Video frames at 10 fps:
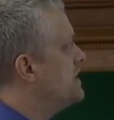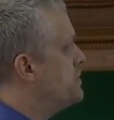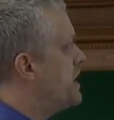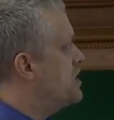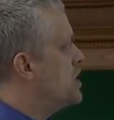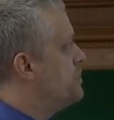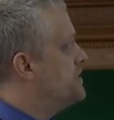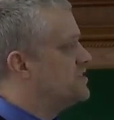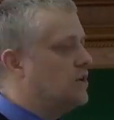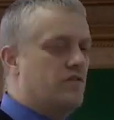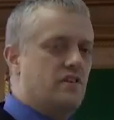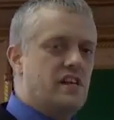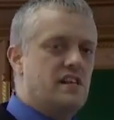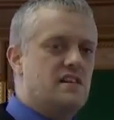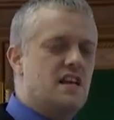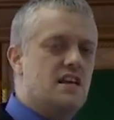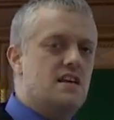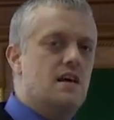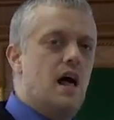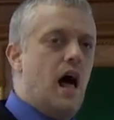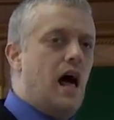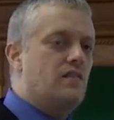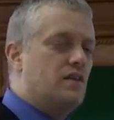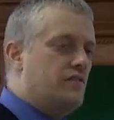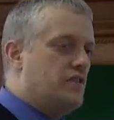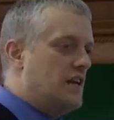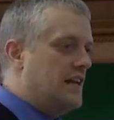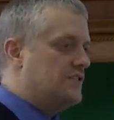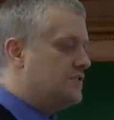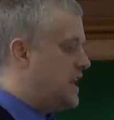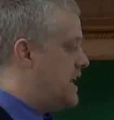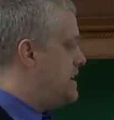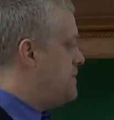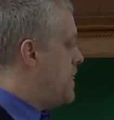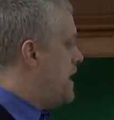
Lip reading: There are many copies over the internet. I will give you the link to that.